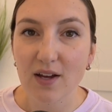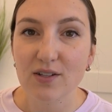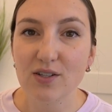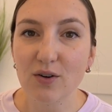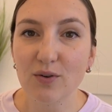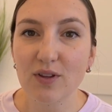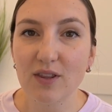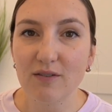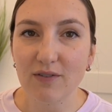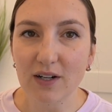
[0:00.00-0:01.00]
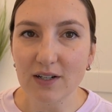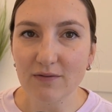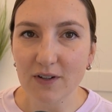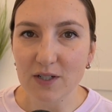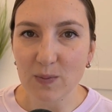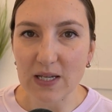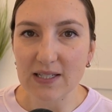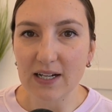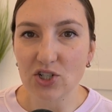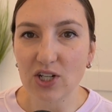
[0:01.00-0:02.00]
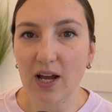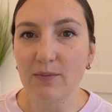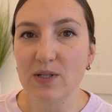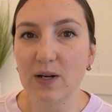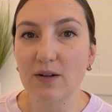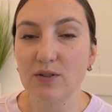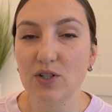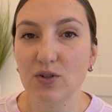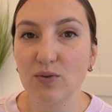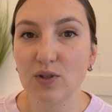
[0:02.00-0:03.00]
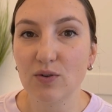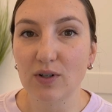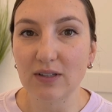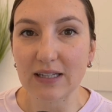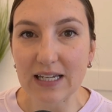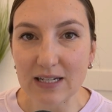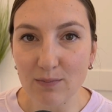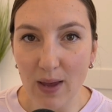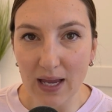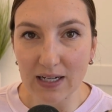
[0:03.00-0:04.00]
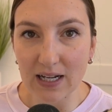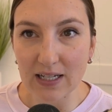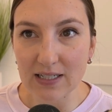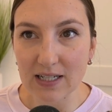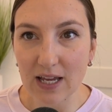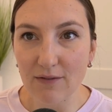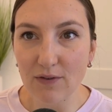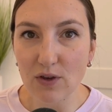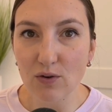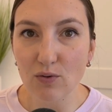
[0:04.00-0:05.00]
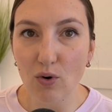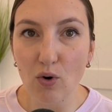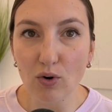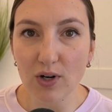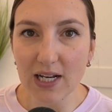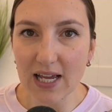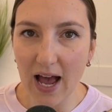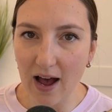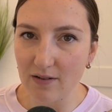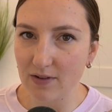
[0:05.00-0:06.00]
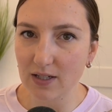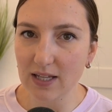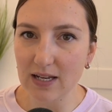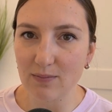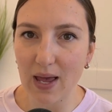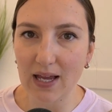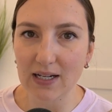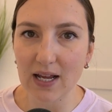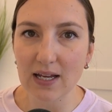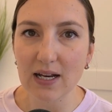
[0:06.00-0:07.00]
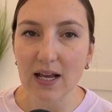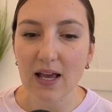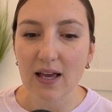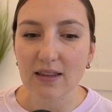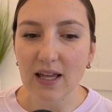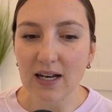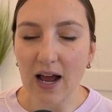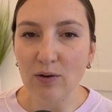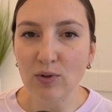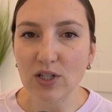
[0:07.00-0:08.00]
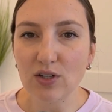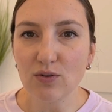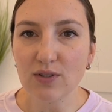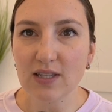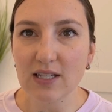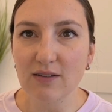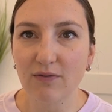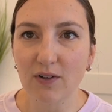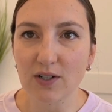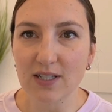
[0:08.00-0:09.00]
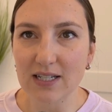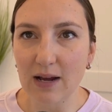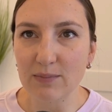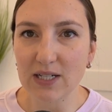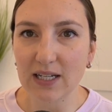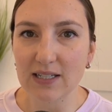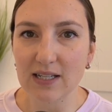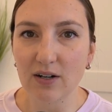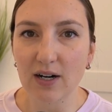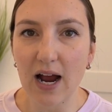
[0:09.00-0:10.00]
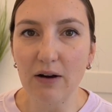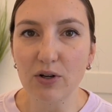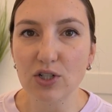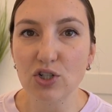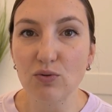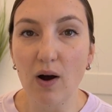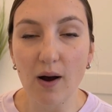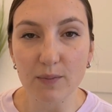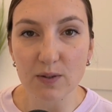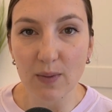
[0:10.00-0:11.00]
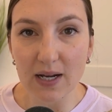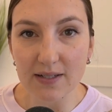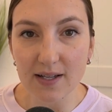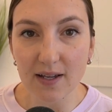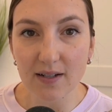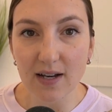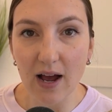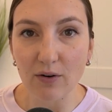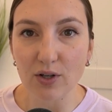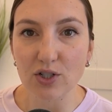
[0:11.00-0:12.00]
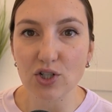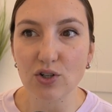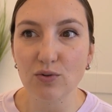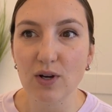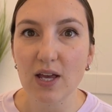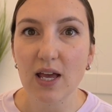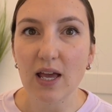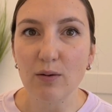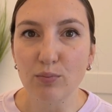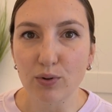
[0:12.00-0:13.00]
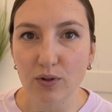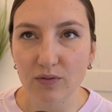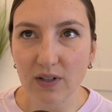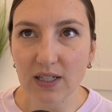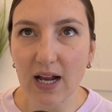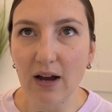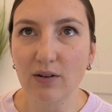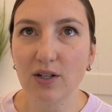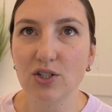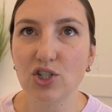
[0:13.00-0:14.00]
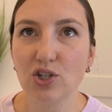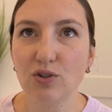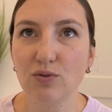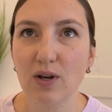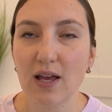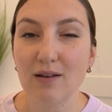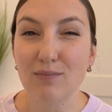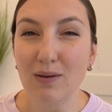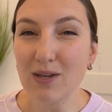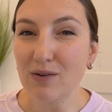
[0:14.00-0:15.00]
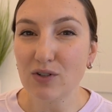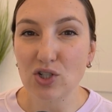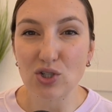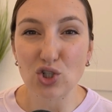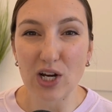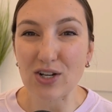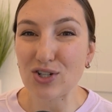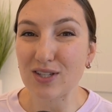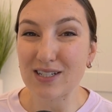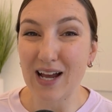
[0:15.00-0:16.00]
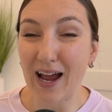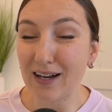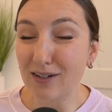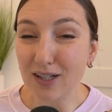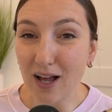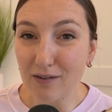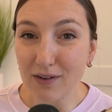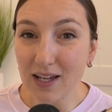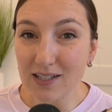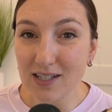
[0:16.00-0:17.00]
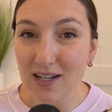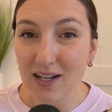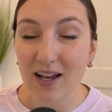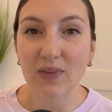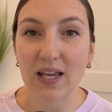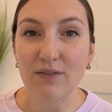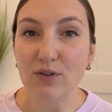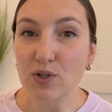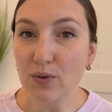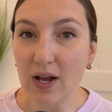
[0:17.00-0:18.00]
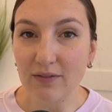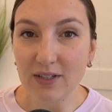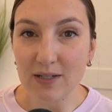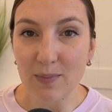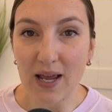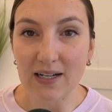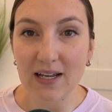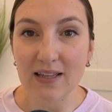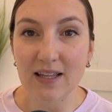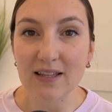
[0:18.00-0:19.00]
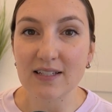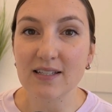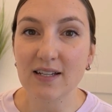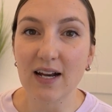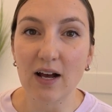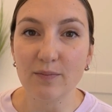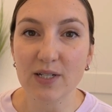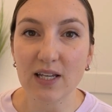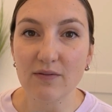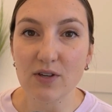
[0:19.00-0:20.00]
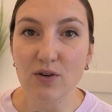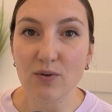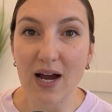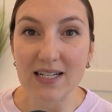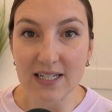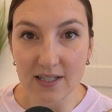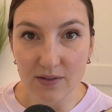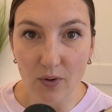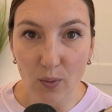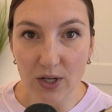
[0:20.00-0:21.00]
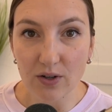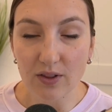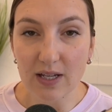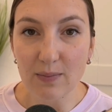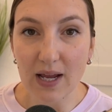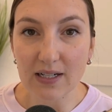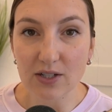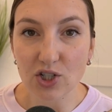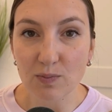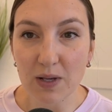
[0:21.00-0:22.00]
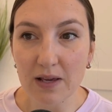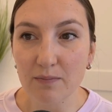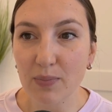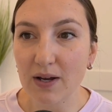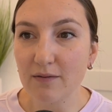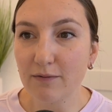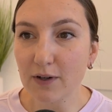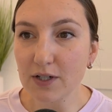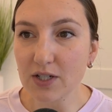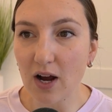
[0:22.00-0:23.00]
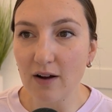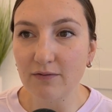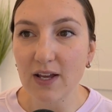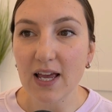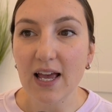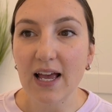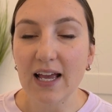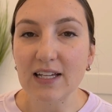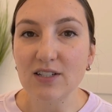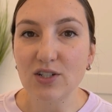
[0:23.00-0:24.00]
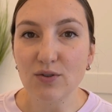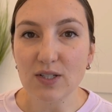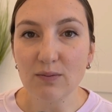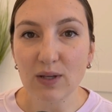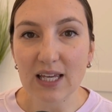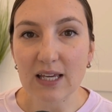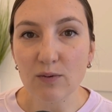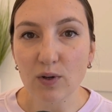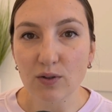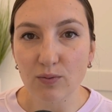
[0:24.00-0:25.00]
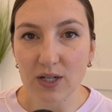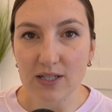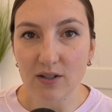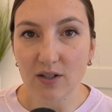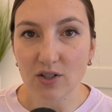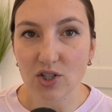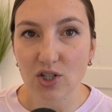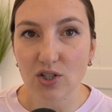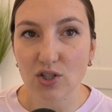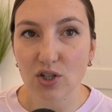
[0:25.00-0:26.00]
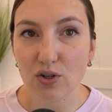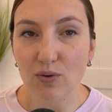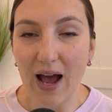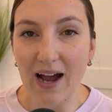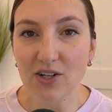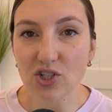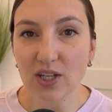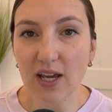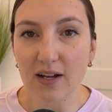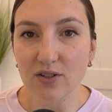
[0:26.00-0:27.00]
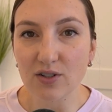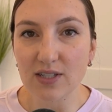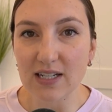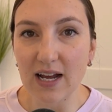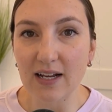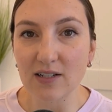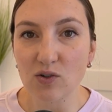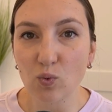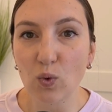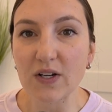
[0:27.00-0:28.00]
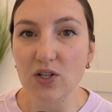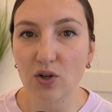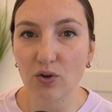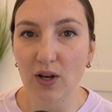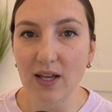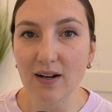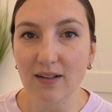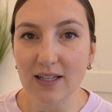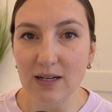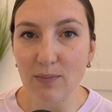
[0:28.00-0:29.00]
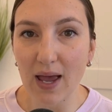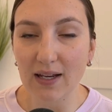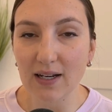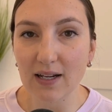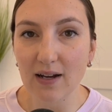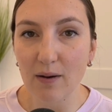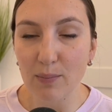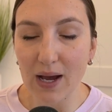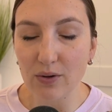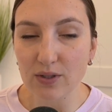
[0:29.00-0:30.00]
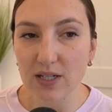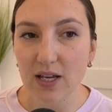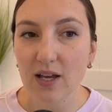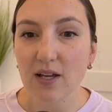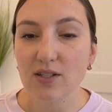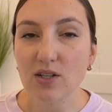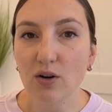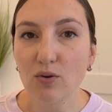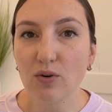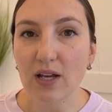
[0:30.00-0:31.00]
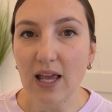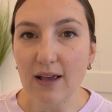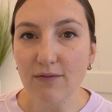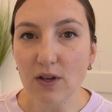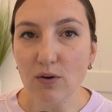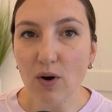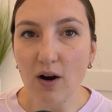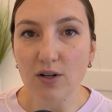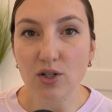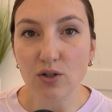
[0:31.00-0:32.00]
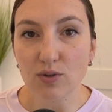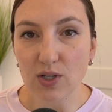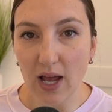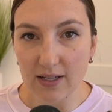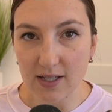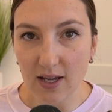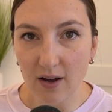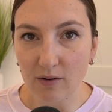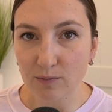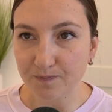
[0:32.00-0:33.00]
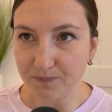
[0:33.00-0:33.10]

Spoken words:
So the very first piece actually comes down to your lead magnet. If you already have a lead magnet, then I would use this first step to consider how could you optimize it? How could you improve it? How could you maybe even just change the title of it? If you don't have a lead magnet, then this is going to help to give you ideas for what your lead magnet should be. But first off, is do some keyword research to actually understand what to create a lead magnet about. So if you are new to SEO,